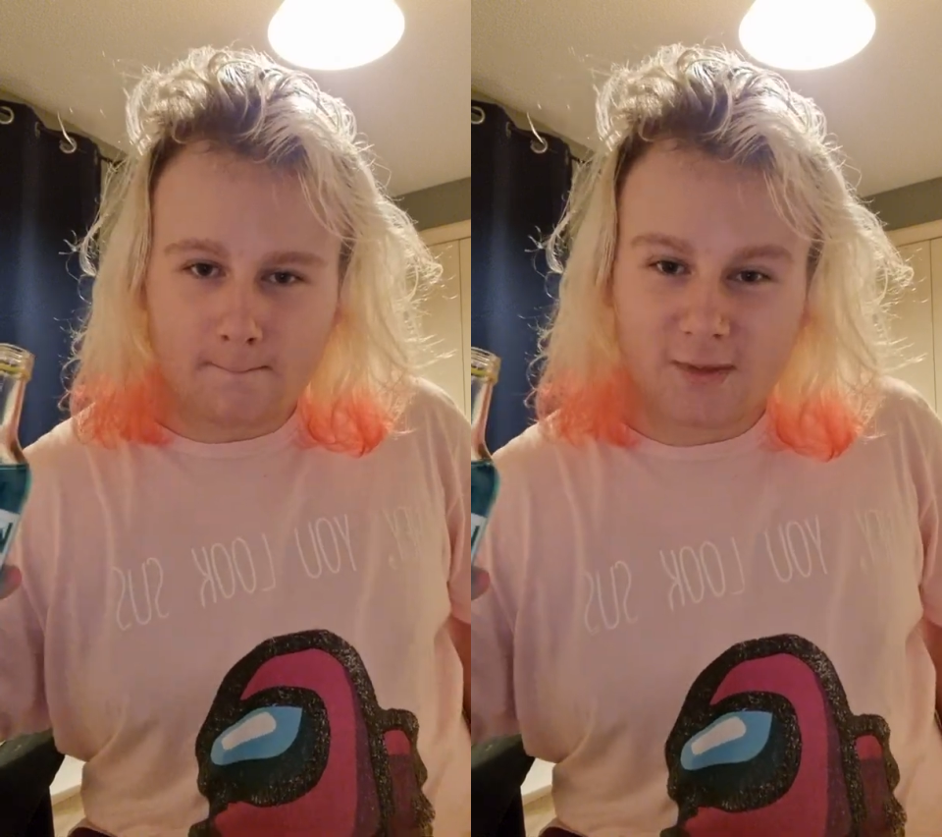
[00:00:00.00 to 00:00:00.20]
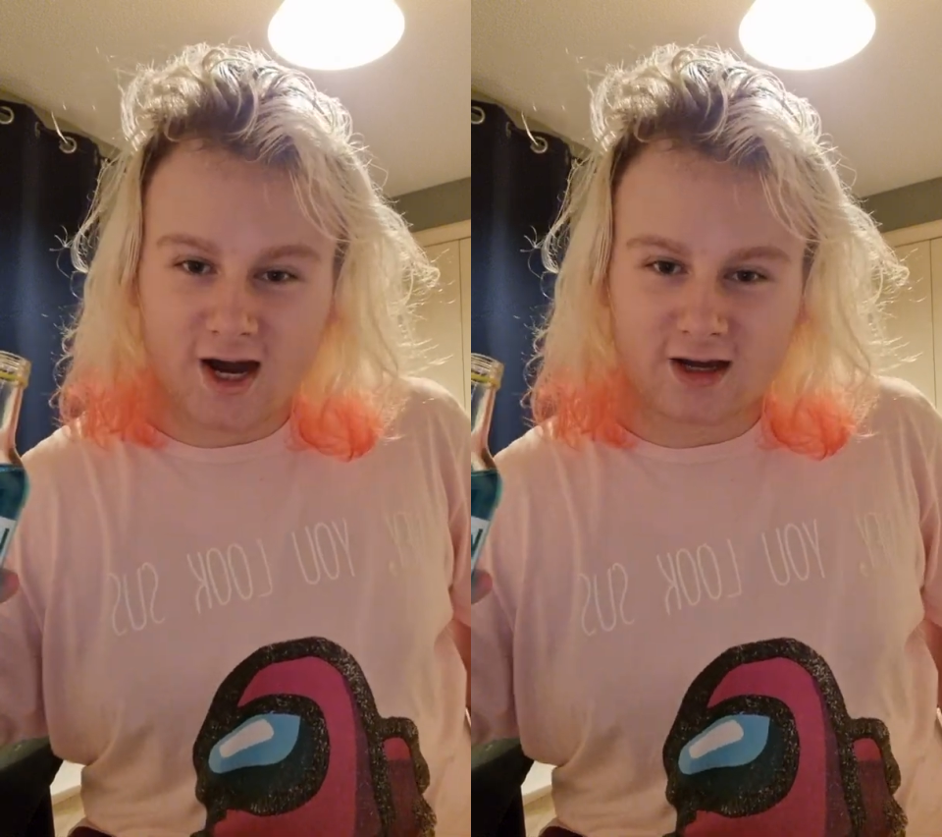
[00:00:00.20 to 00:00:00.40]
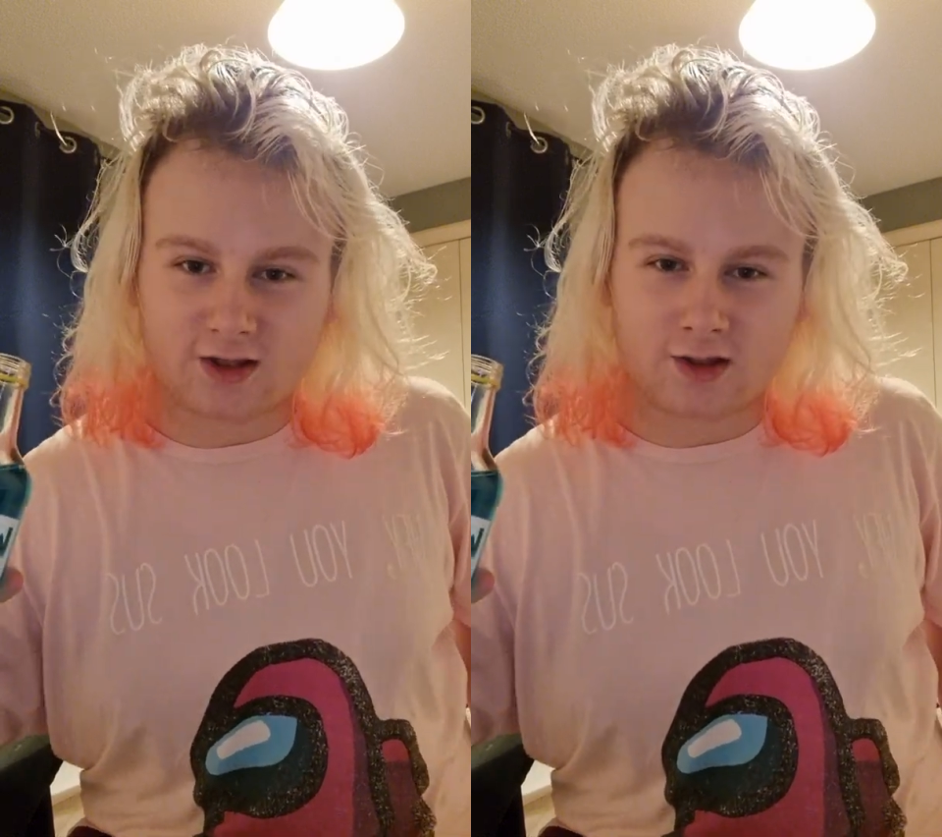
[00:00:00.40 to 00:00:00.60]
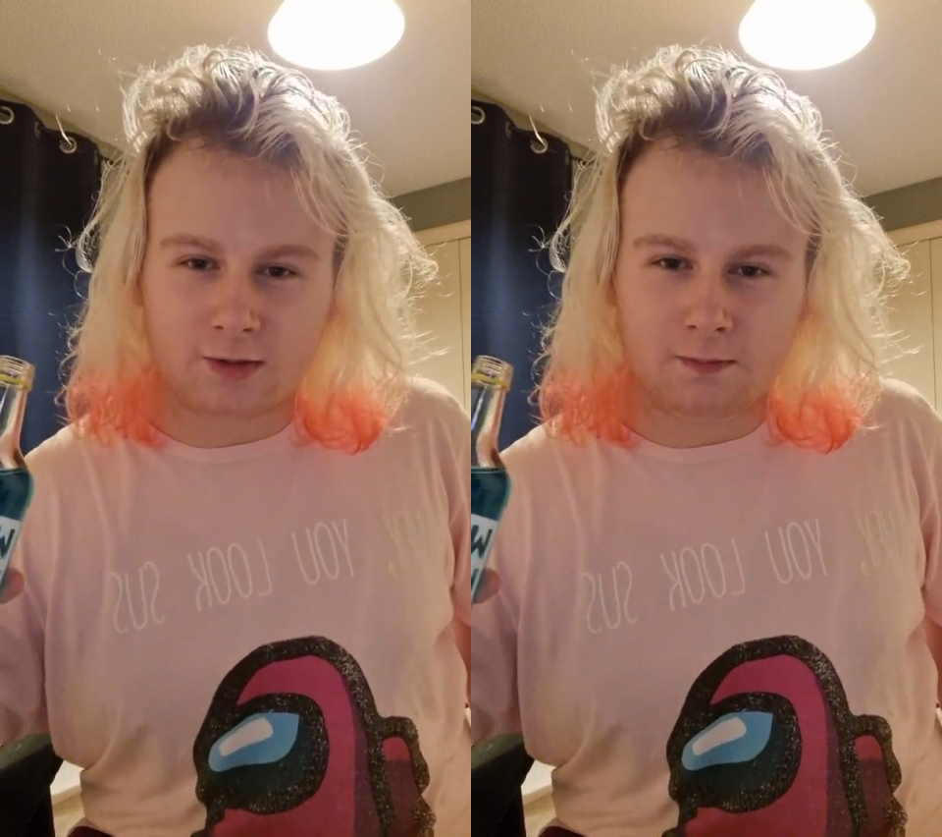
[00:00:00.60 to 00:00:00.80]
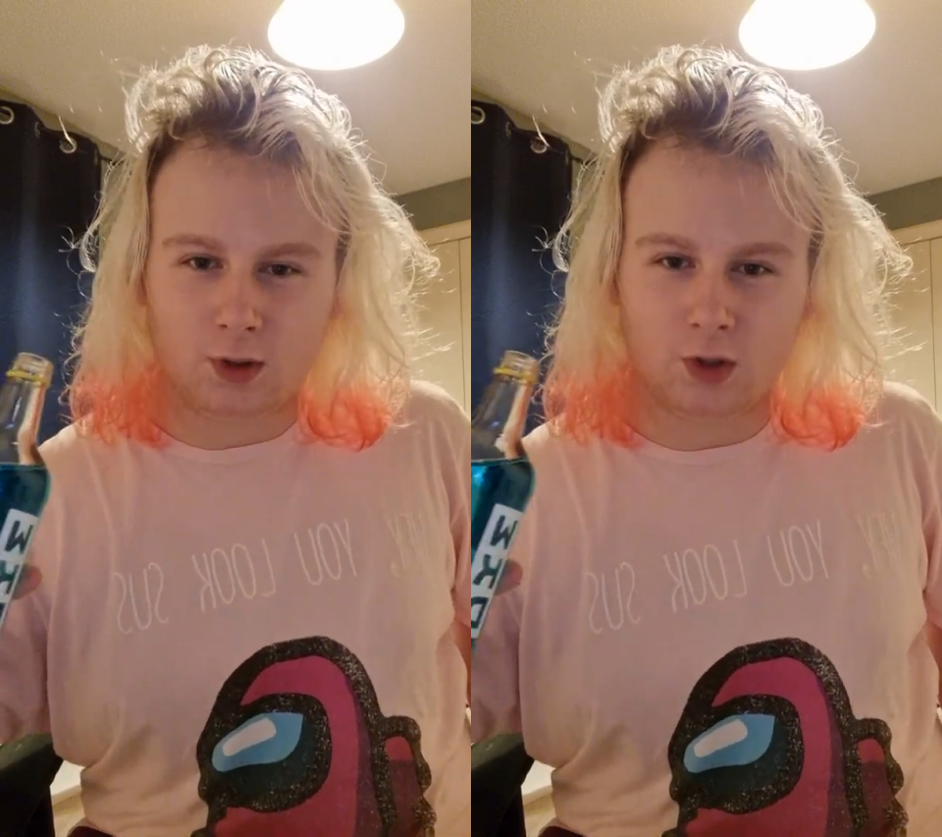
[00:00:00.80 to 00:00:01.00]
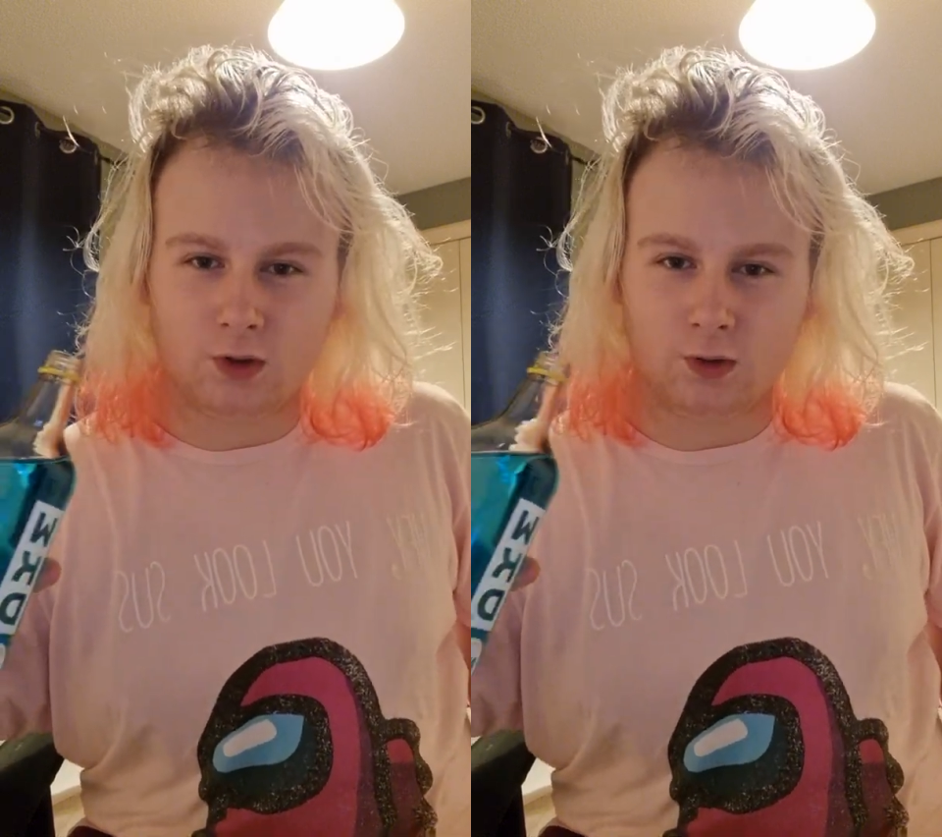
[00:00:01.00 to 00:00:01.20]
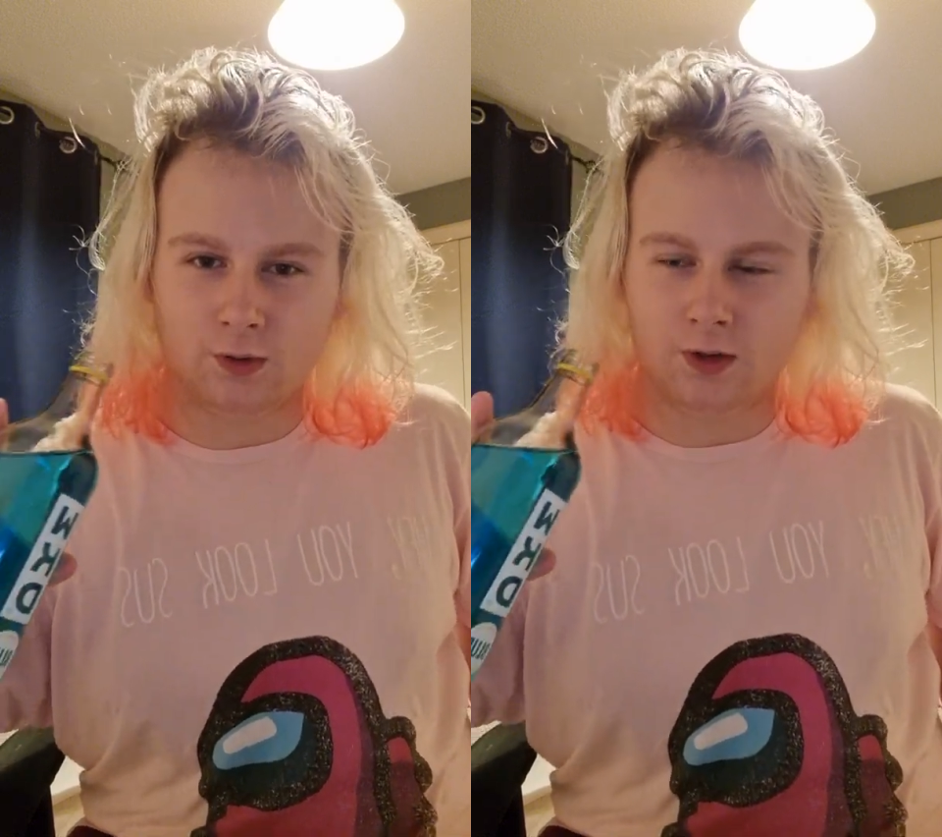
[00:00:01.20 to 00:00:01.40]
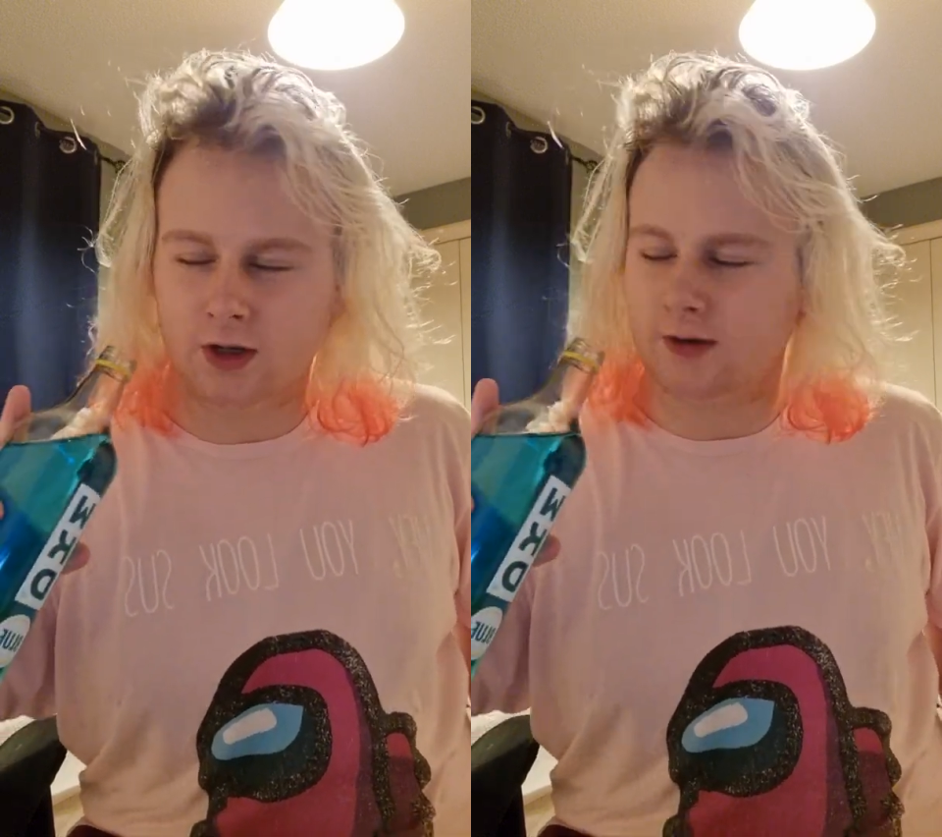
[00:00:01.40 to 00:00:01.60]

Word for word: back at the moon.